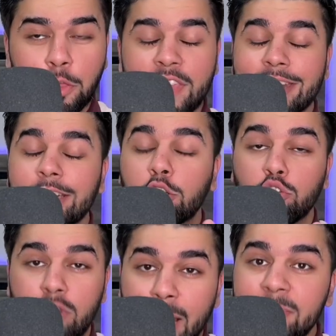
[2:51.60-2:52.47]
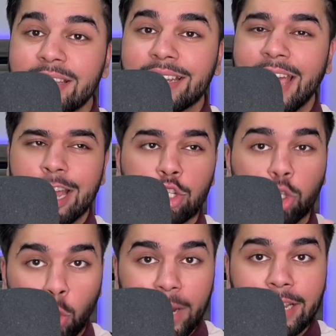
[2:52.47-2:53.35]
then grabs the cash
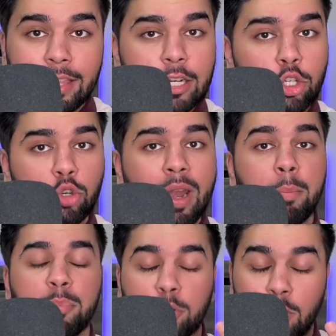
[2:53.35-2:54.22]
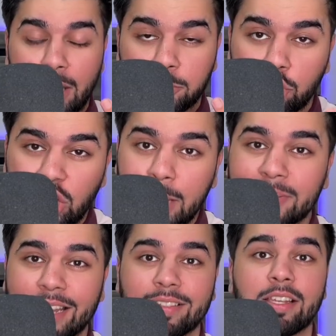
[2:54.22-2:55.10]
quicker than a tramp grabs chips
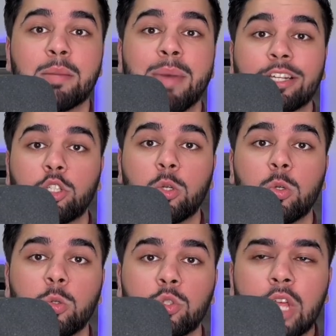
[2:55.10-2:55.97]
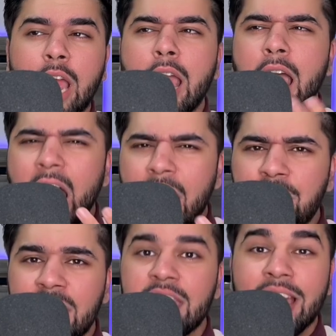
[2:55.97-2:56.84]
outside a McDonald's, and
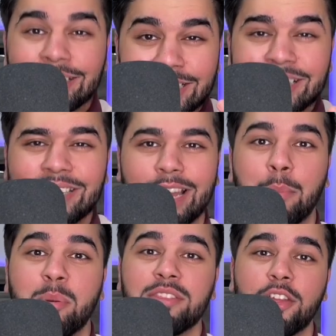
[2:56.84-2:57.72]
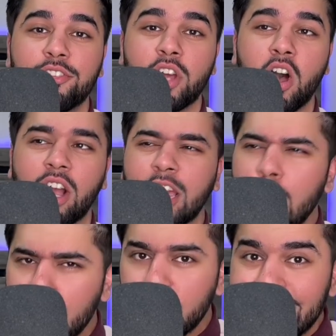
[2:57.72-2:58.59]
then has a stab in the dark,
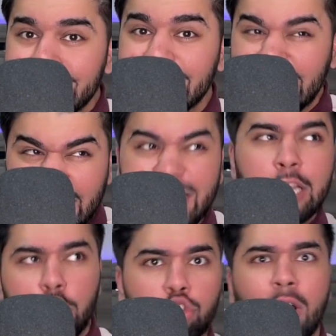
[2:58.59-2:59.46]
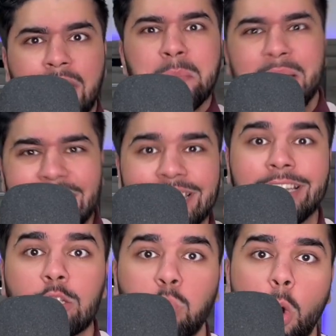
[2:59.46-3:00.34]
frantically trying to make
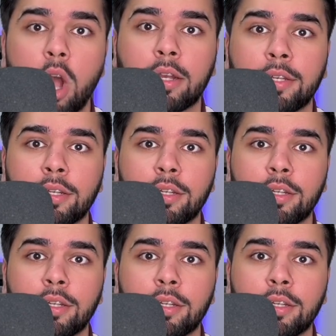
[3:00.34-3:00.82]
things work.